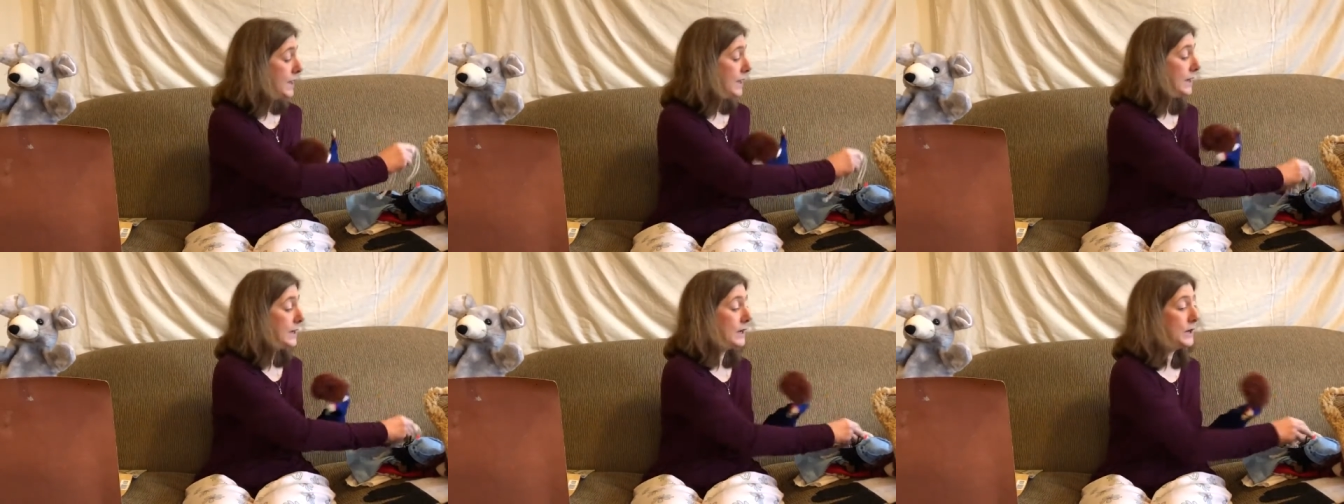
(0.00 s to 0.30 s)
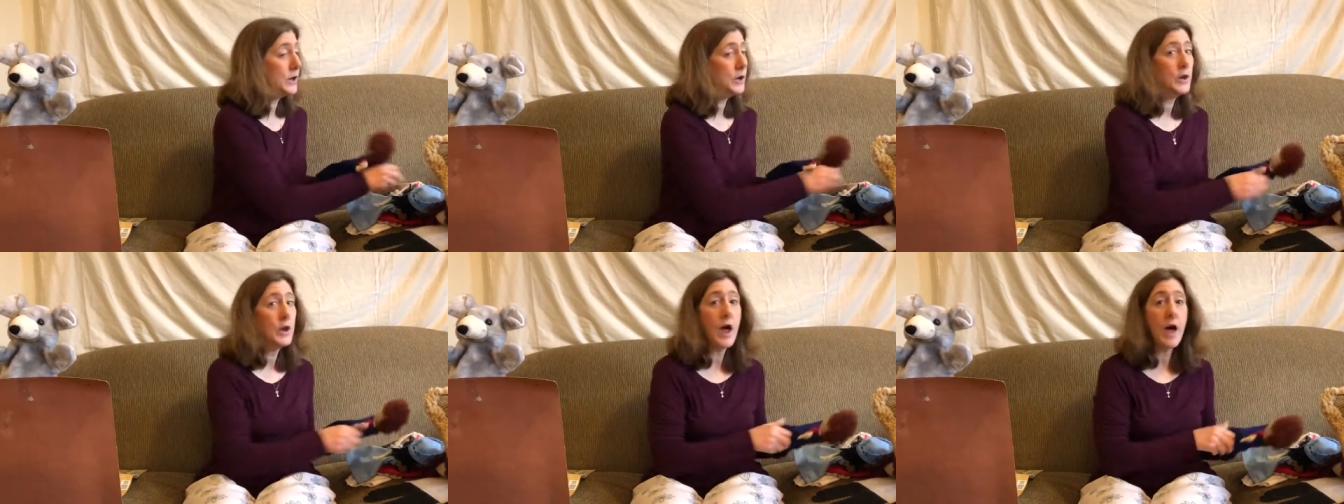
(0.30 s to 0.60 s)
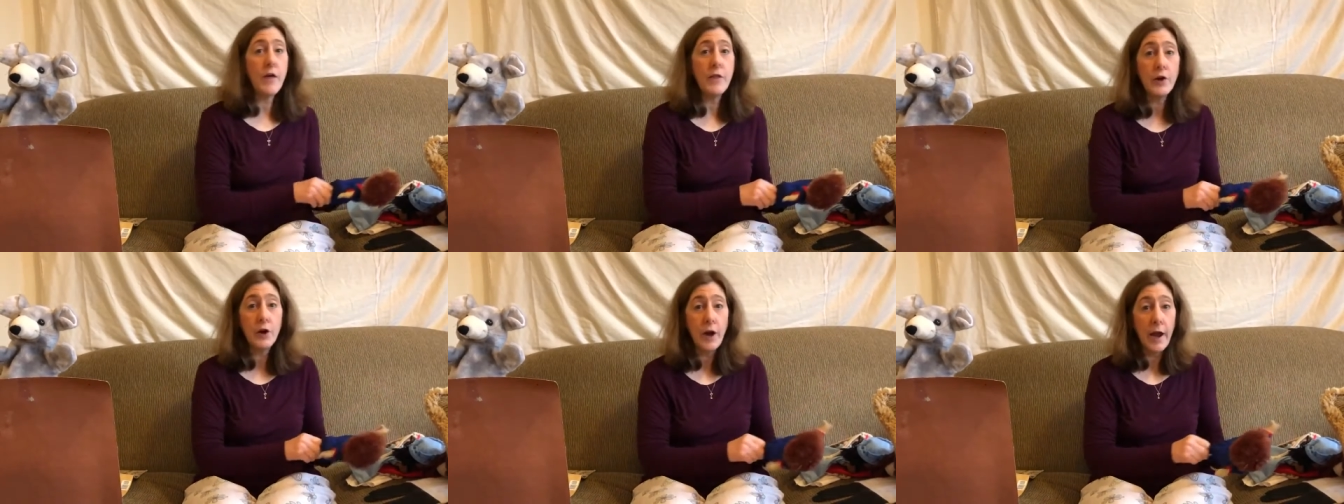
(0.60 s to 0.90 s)
In
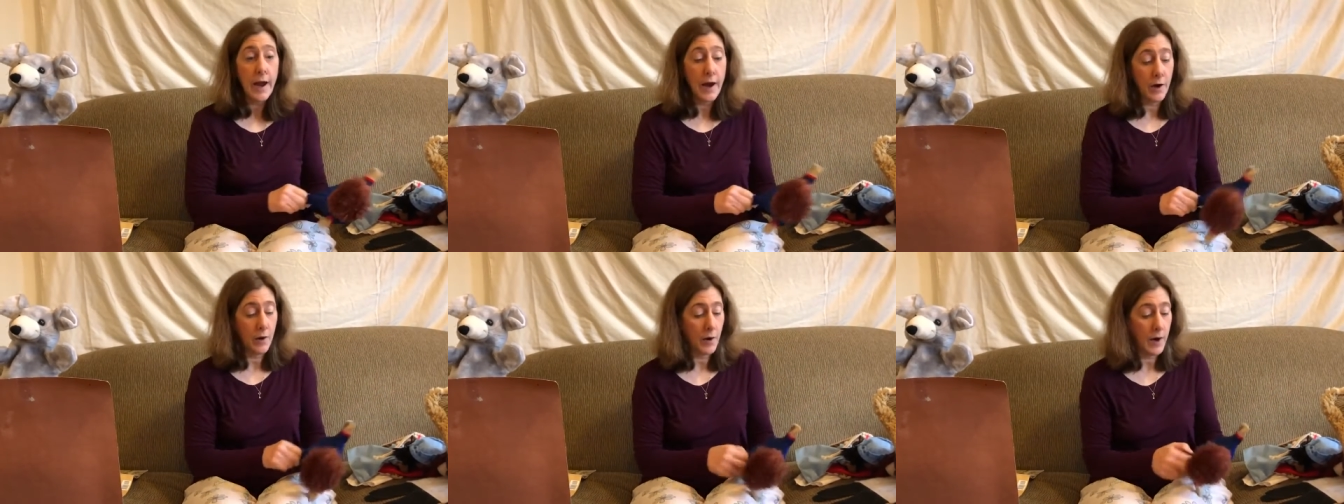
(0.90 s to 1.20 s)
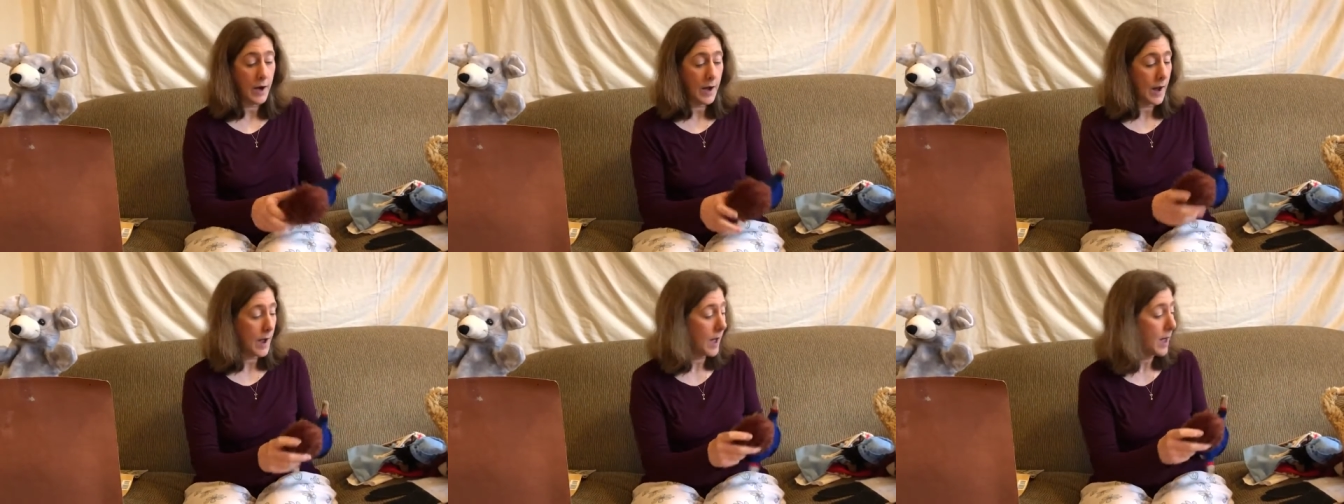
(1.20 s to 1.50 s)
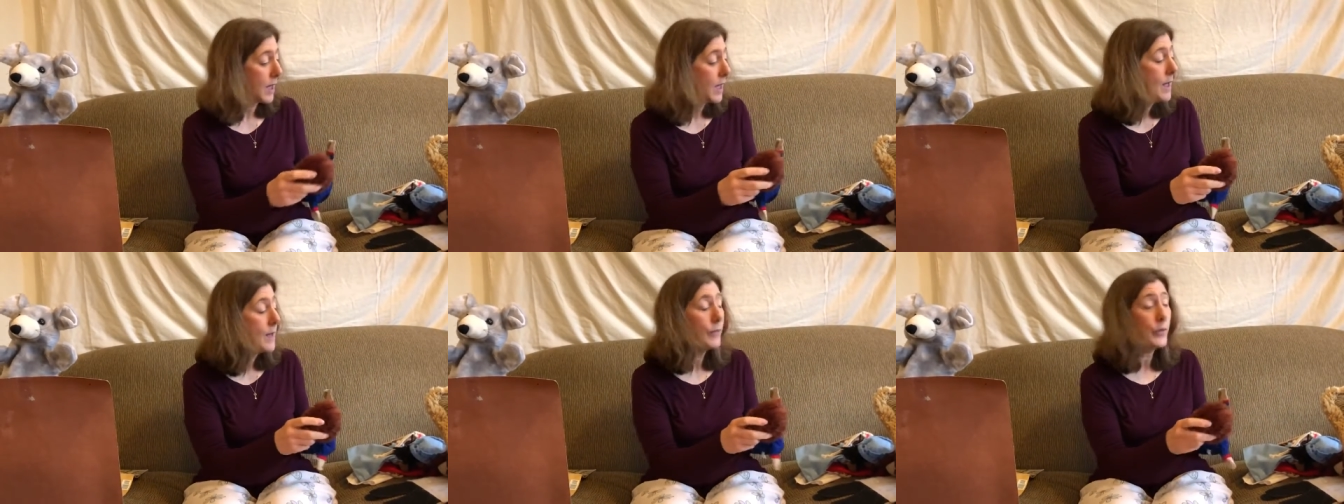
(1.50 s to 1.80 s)
another
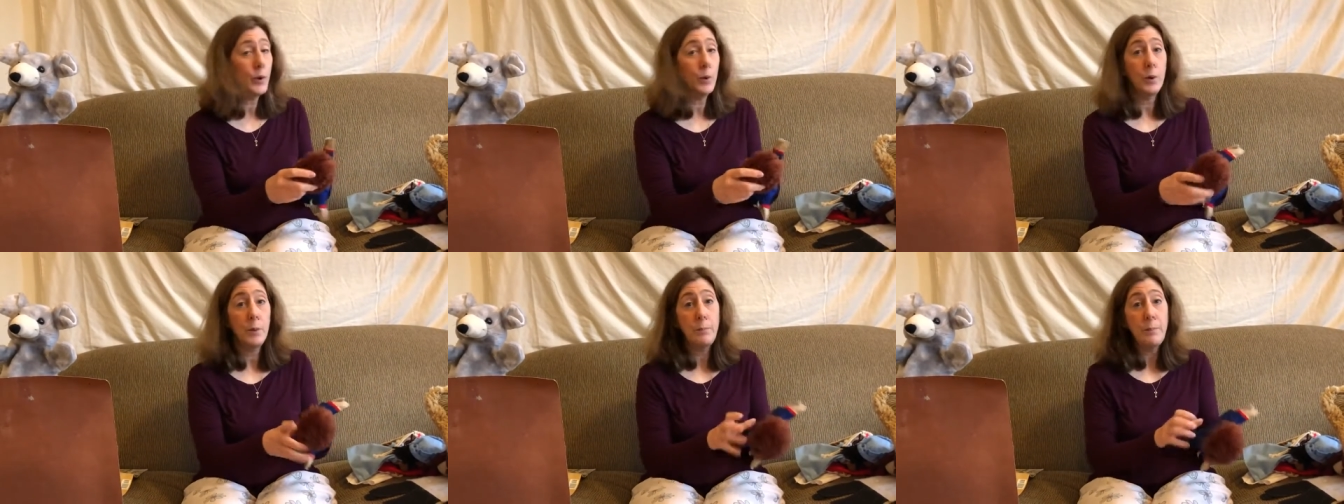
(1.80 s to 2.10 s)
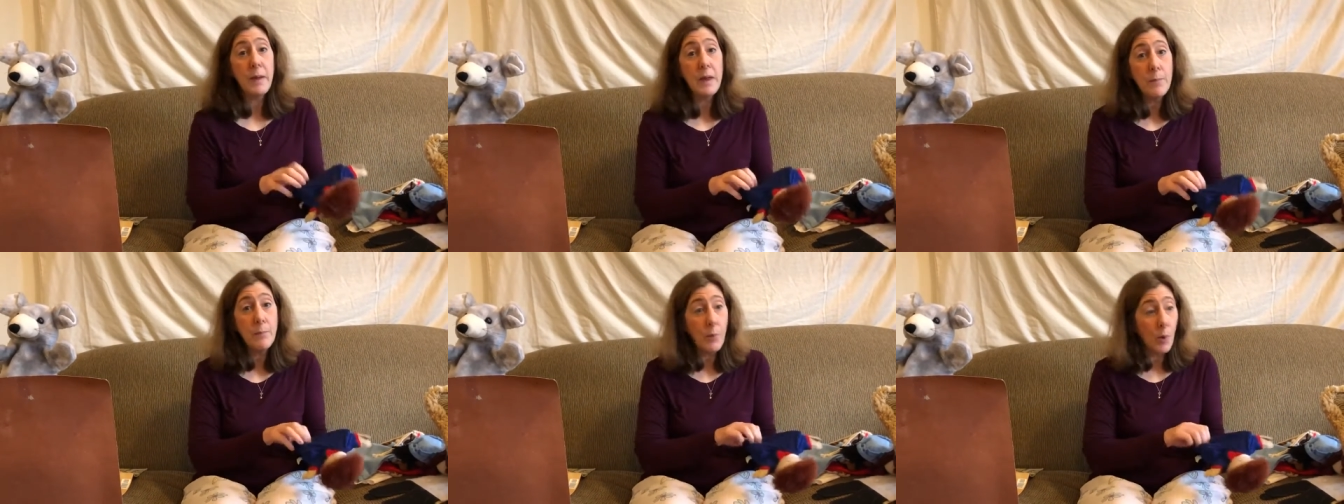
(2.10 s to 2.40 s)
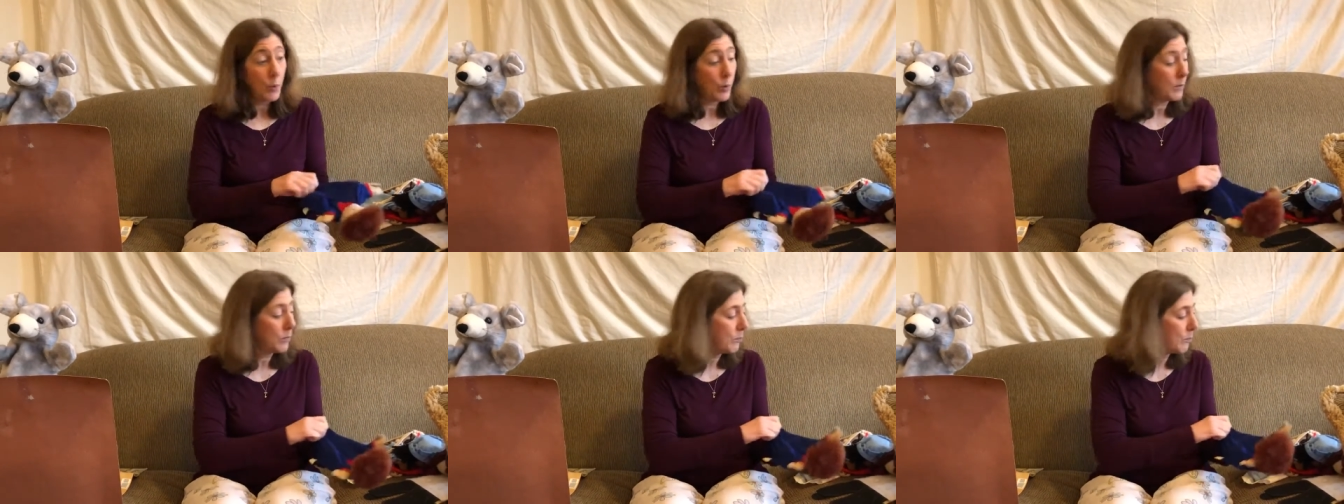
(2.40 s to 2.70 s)
area, there were
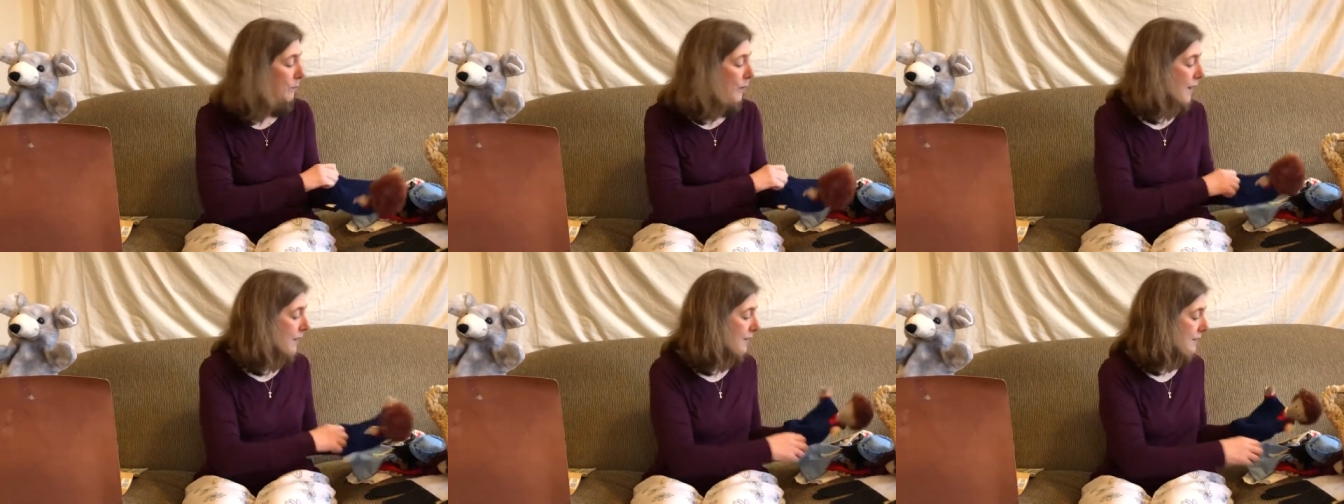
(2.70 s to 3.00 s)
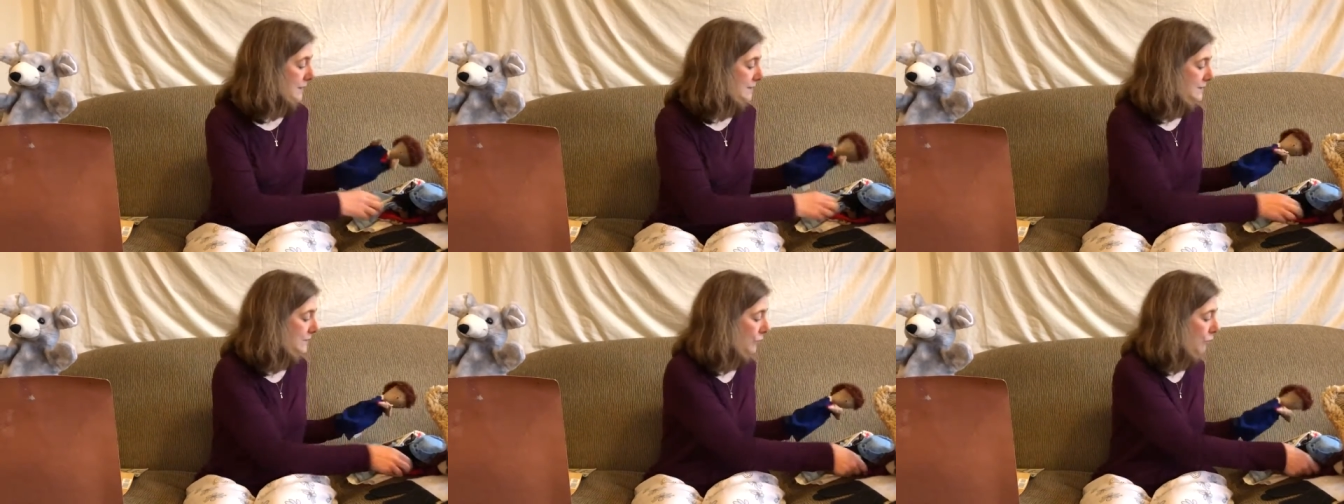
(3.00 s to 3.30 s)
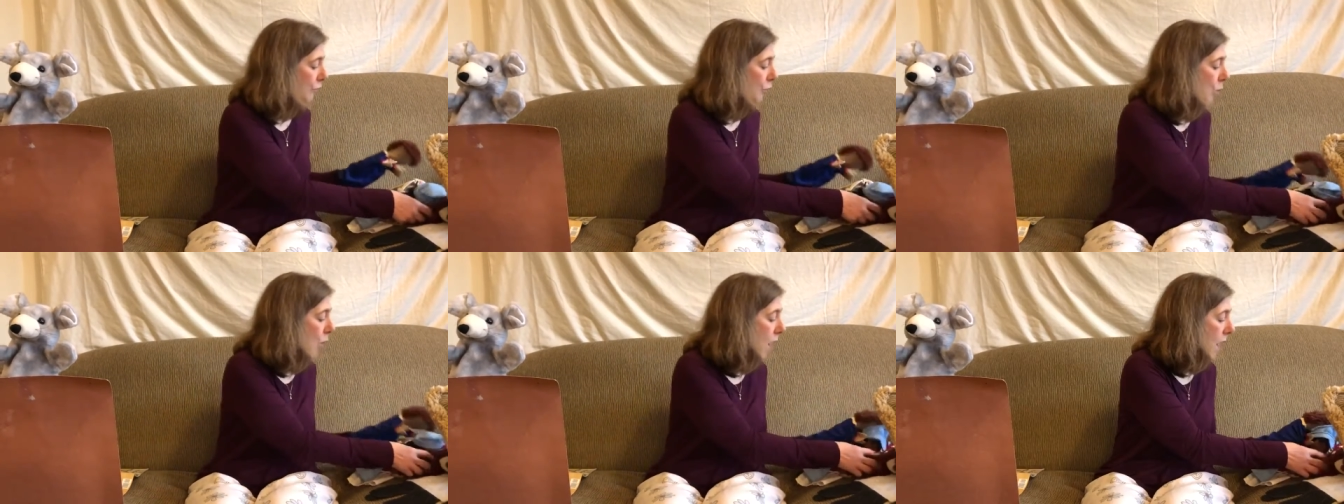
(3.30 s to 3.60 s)
people with buckets
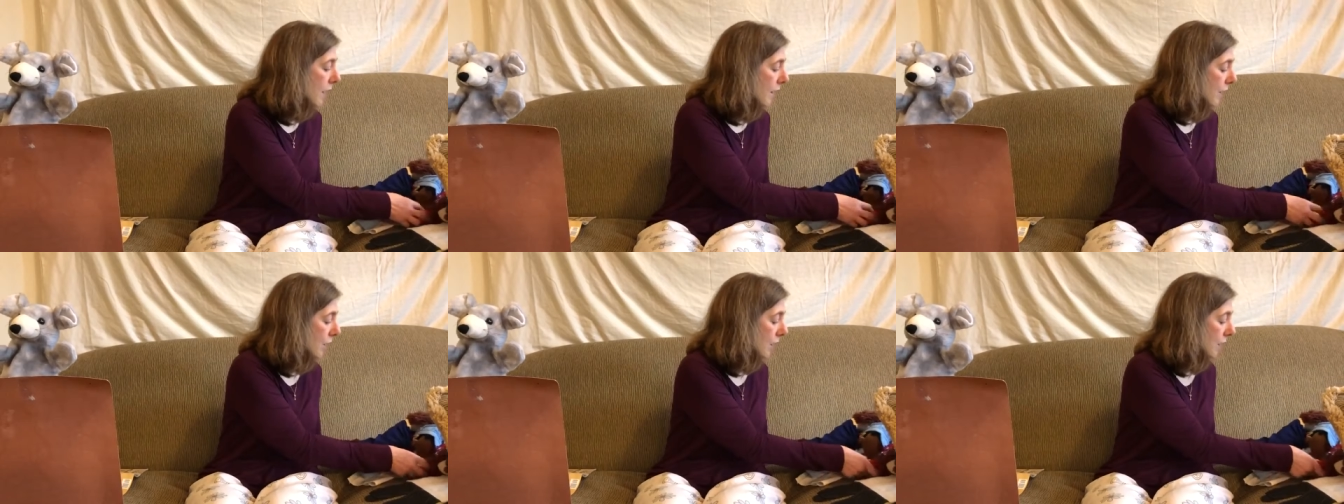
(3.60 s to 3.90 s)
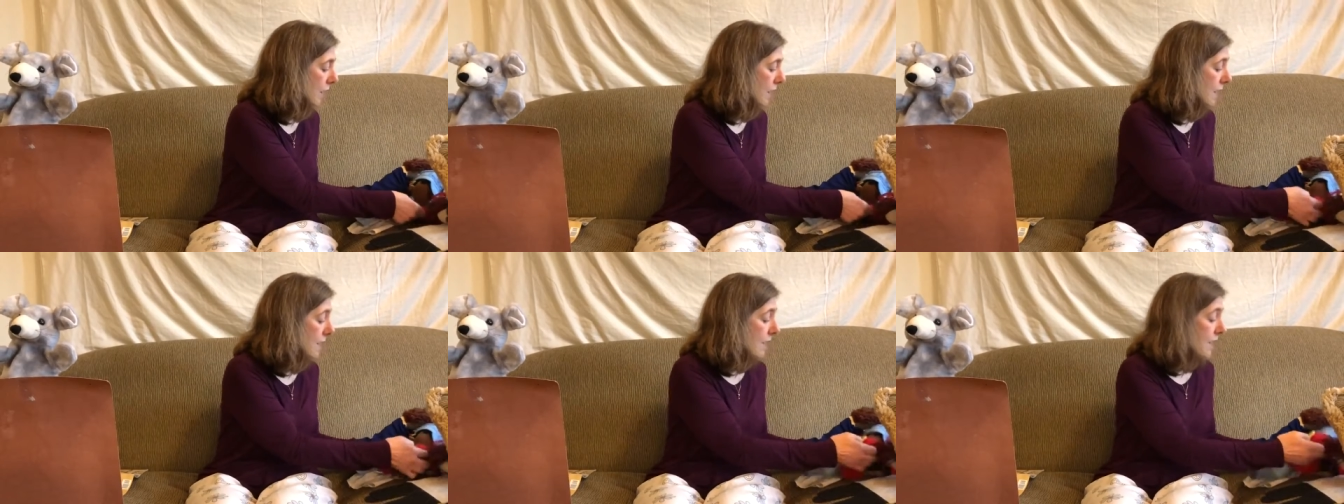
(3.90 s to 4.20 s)
of water.